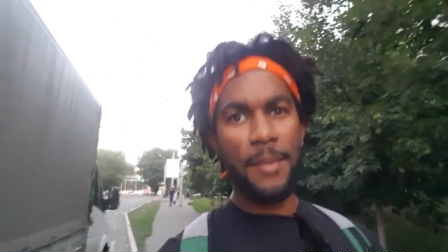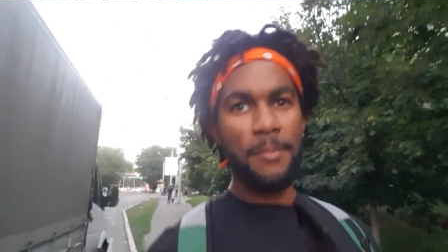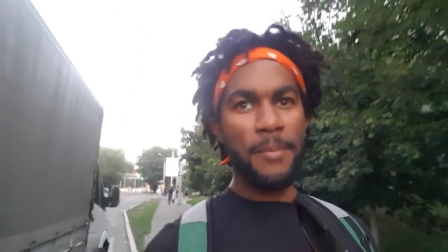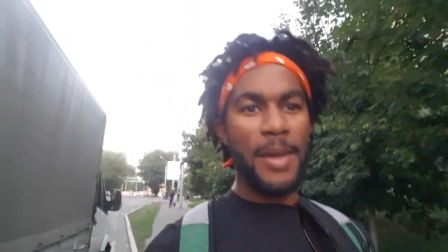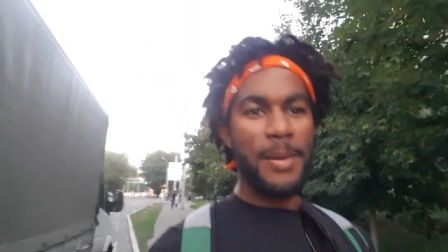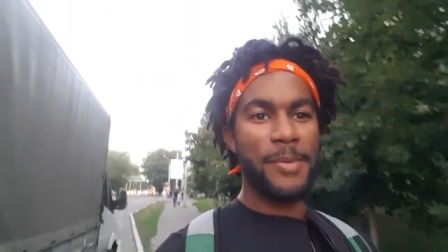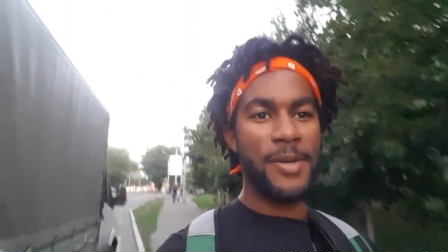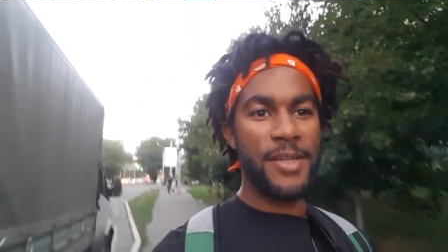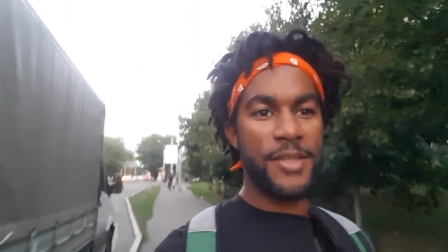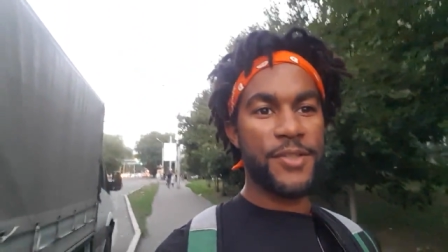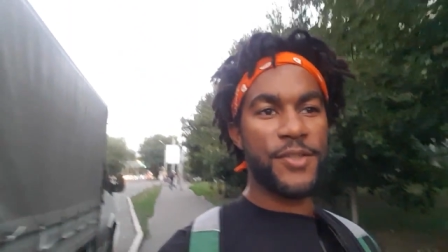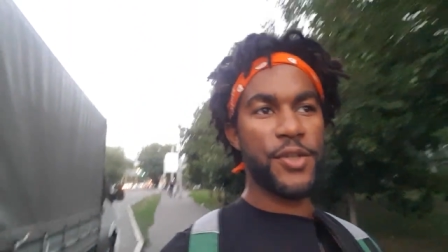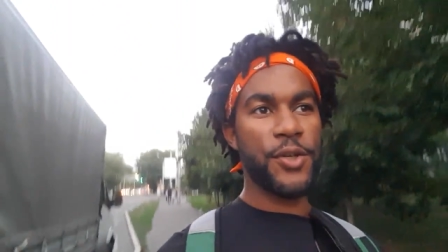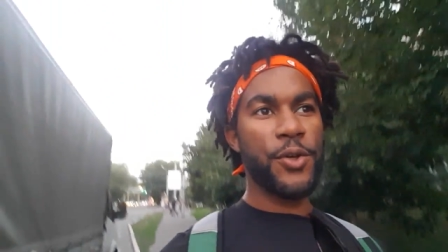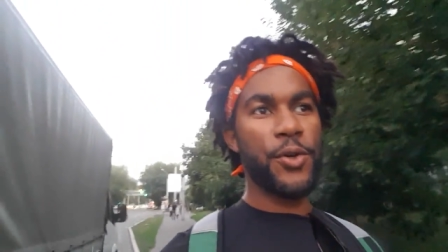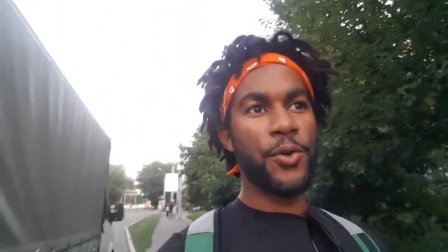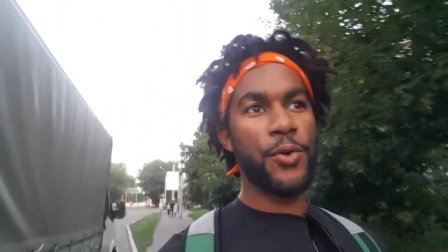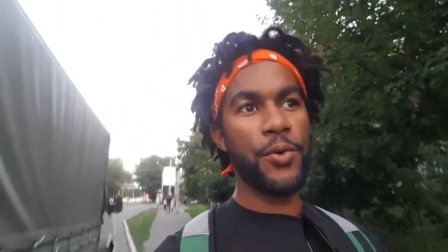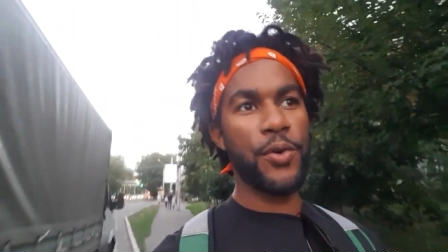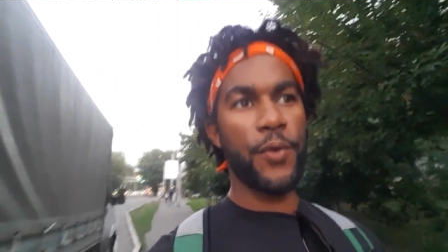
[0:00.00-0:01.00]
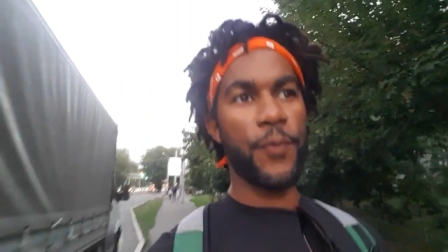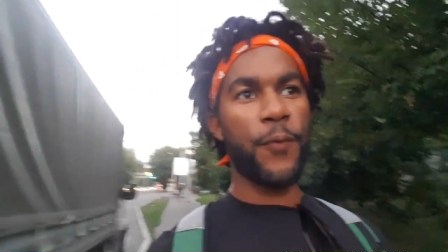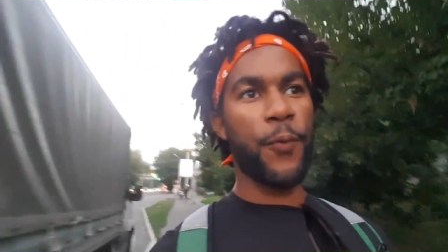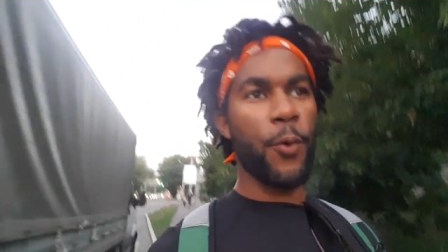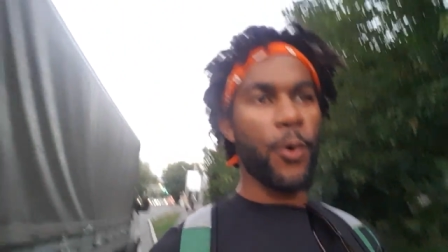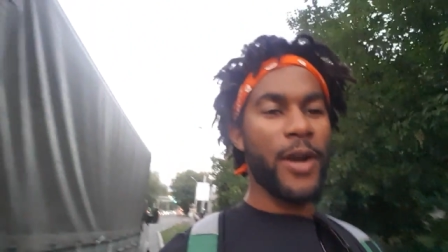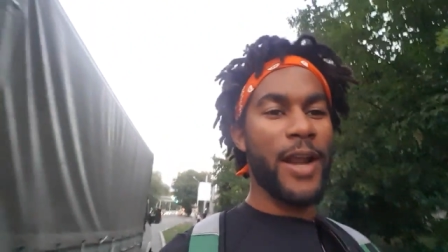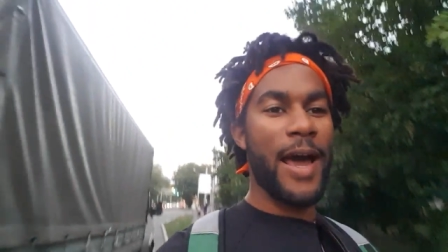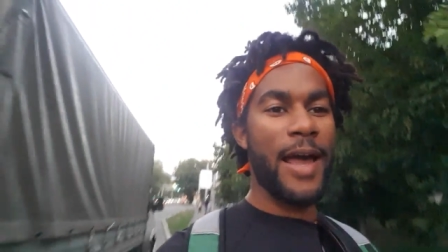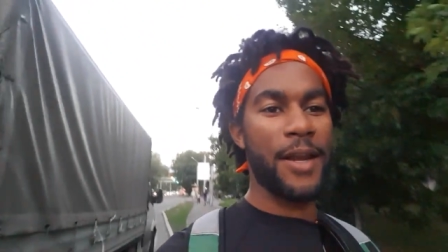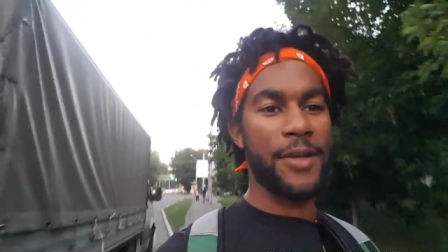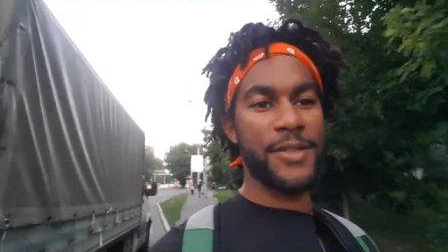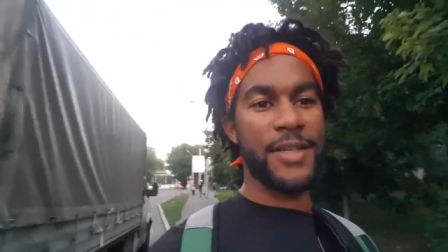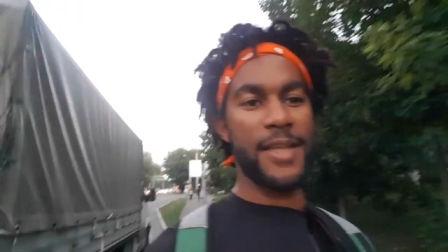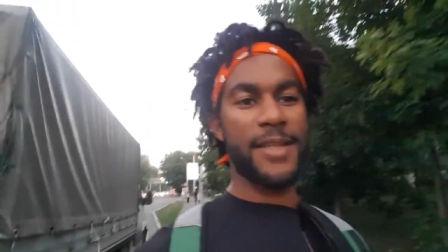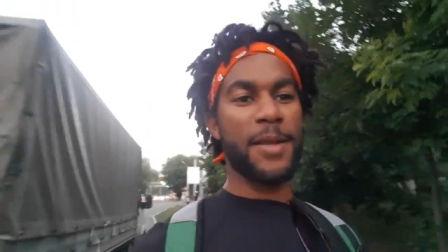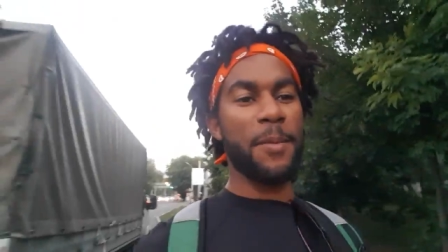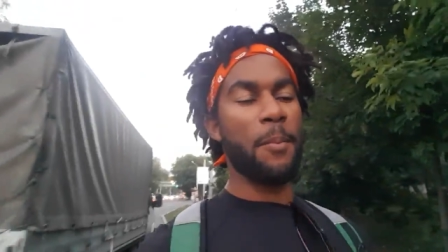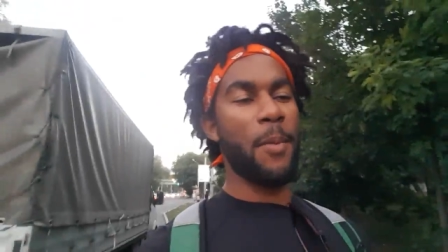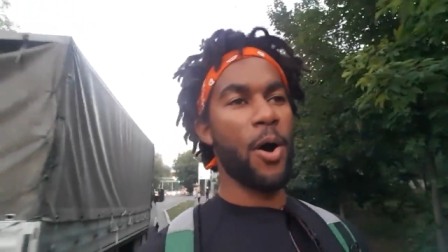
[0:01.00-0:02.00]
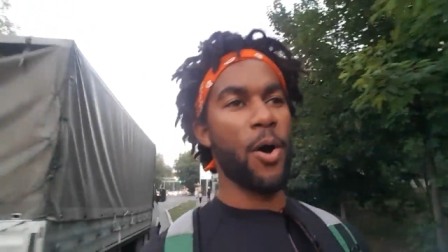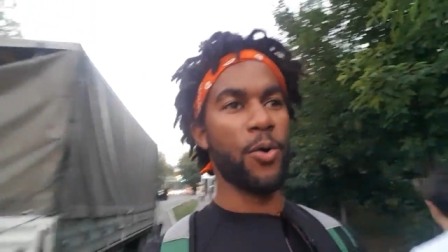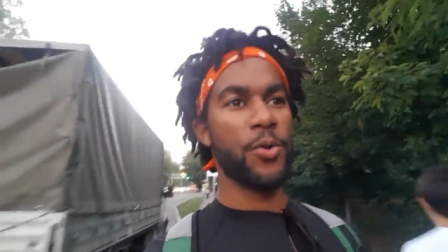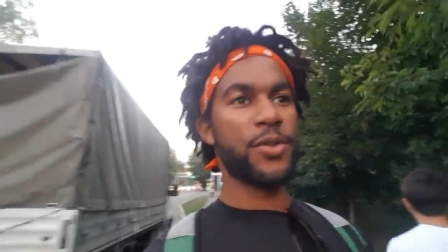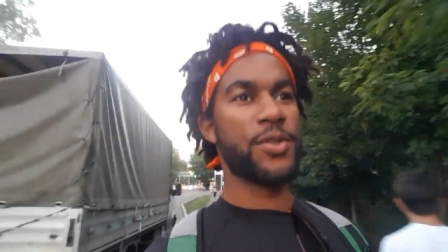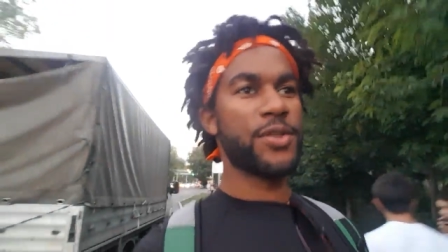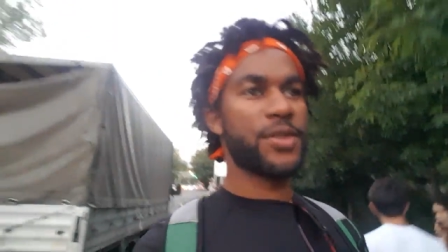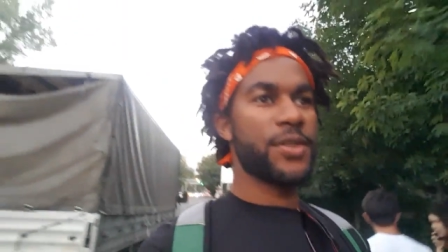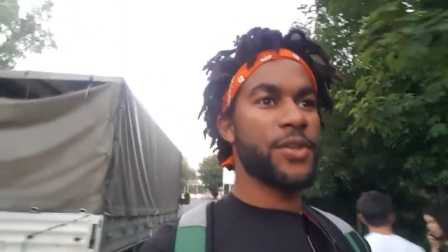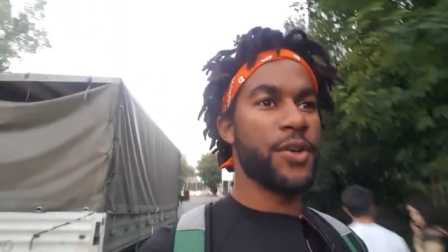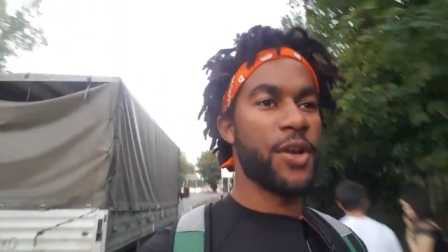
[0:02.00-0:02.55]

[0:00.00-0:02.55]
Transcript: maybe $2 to $4 at the most.